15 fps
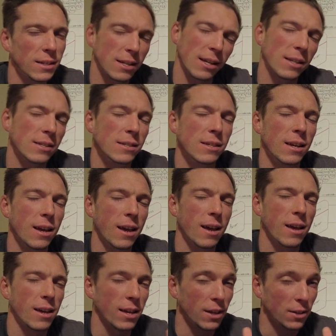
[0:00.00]
disc
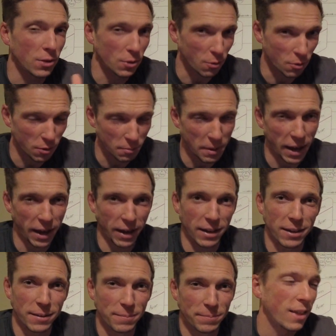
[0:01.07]
in your
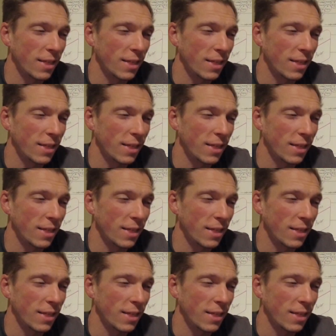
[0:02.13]
bag.